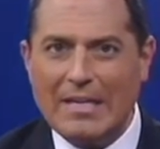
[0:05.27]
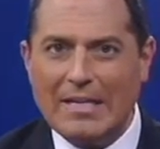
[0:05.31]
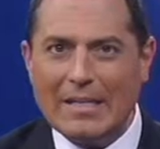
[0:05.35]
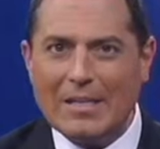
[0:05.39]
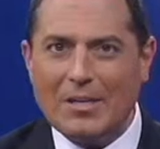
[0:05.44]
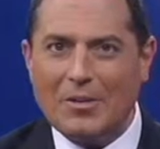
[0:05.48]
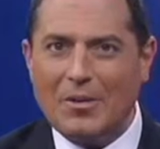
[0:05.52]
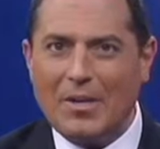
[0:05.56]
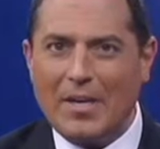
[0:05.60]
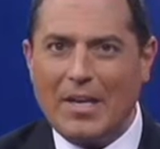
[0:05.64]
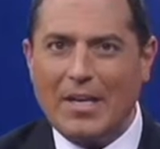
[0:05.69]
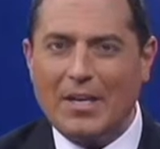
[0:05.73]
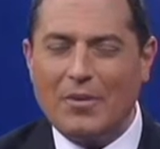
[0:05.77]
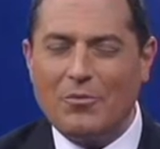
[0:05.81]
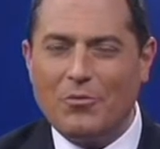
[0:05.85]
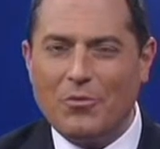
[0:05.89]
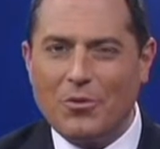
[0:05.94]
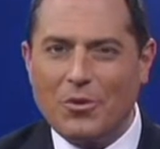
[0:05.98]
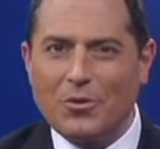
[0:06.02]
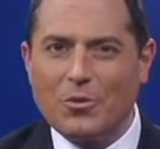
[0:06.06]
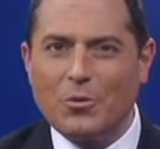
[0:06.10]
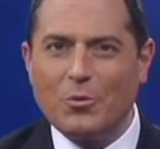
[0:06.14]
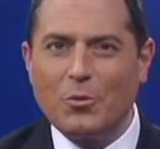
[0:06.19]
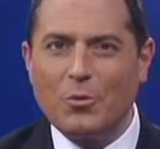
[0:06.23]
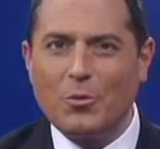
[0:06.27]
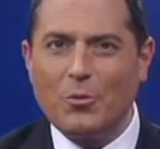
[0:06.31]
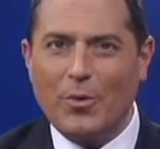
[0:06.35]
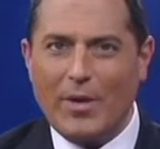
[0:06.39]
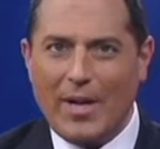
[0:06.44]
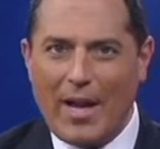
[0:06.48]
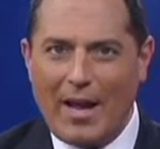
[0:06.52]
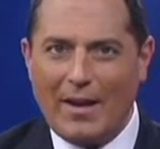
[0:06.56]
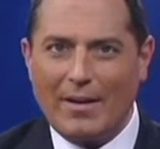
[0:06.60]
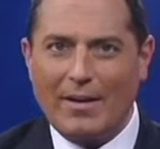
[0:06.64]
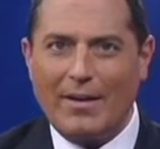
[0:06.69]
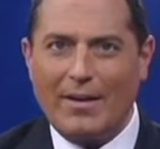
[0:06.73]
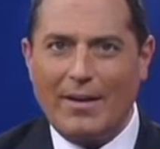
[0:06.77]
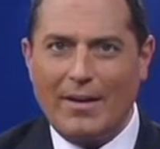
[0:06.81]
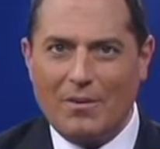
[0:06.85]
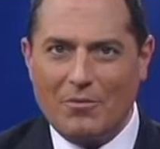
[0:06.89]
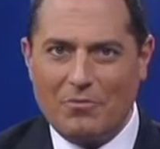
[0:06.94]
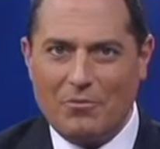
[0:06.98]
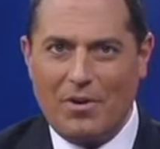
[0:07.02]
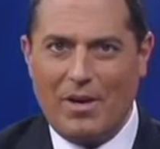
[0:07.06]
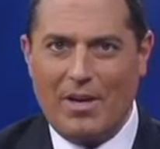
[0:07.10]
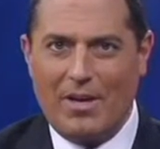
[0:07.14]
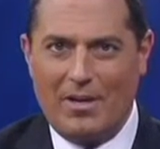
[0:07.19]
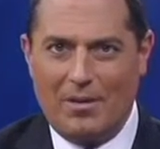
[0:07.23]
learning in virtual reality
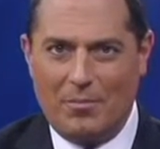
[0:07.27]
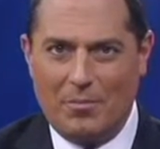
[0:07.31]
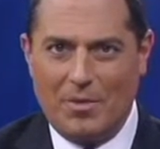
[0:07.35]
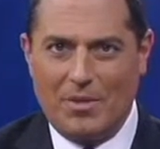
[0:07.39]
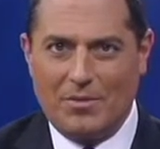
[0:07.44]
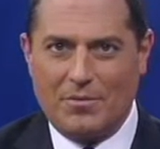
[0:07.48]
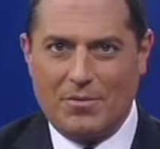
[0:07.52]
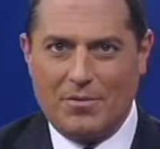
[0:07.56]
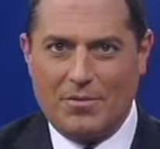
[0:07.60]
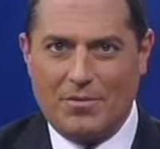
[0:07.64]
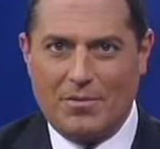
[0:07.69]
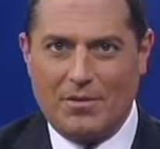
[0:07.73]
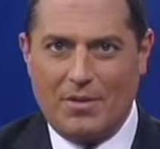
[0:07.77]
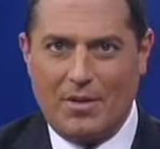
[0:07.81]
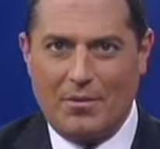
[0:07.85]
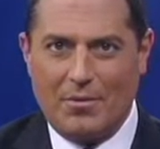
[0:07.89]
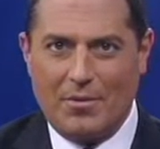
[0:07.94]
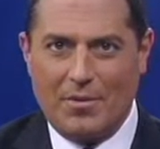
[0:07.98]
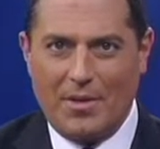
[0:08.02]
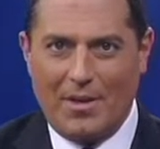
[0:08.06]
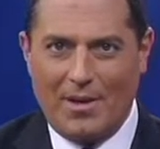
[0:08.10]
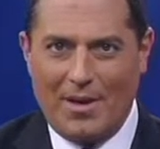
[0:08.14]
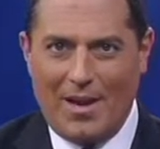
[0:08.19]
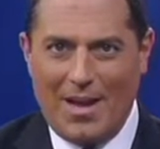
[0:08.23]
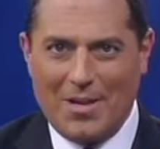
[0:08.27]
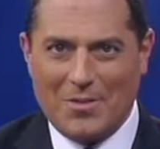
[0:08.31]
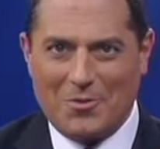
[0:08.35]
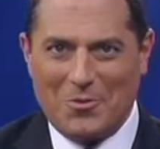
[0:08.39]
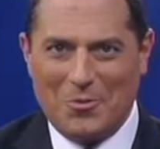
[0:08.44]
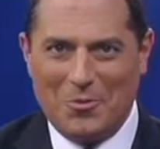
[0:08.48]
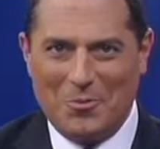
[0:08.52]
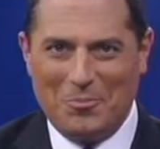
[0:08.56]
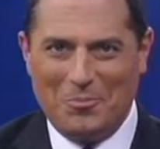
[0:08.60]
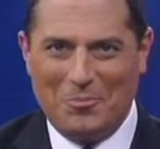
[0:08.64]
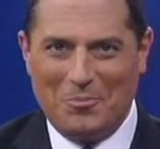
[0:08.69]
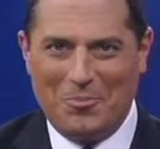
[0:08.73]
environments that are in the classroom.